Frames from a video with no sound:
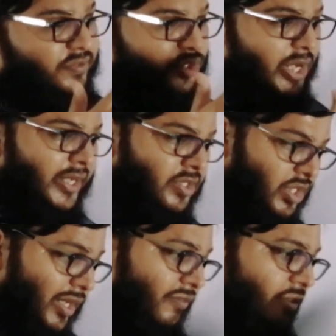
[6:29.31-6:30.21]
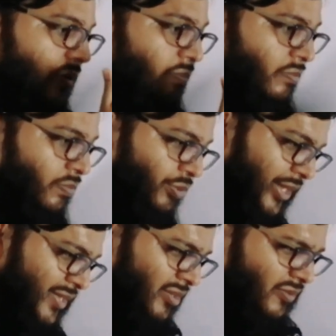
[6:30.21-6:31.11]
for changing from
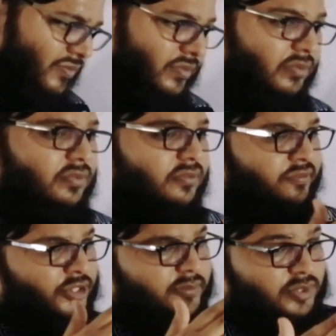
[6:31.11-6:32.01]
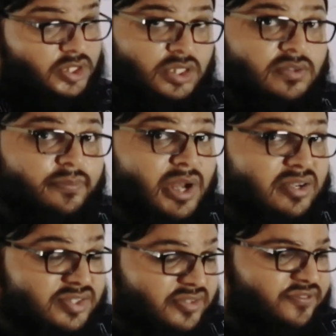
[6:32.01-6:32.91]
present verb to the
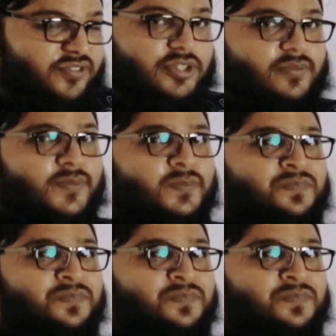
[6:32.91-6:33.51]
past verb.